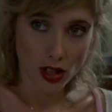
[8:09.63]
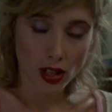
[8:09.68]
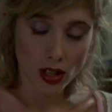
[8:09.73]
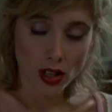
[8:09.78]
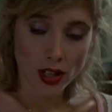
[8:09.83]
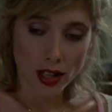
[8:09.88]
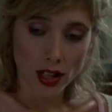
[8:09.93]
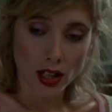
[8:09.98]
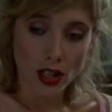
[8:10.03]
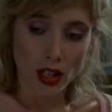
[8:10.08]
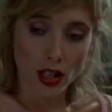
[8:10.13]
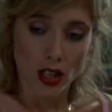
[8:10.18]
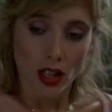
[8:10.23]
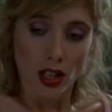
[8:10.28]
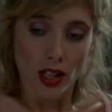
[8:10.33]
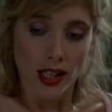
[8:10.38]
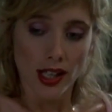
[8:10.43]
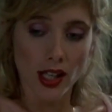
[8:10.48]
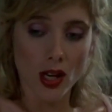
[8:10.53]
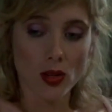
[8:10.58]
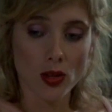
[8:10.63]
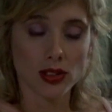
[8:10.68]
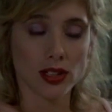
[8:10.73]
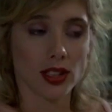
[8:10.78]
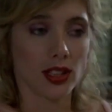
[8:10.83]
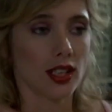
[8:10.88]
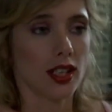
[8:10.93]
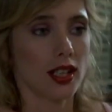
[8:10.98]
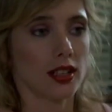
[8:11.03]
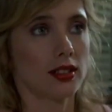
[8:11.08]
The wind had blown his
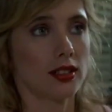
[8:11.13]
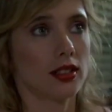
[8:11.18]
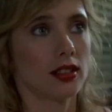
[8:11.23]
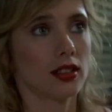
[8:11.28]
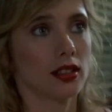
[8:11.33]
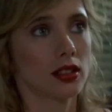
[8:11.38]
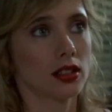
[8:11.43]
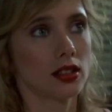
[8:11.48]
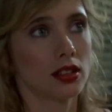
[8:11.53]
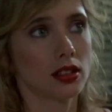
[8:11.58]
money away.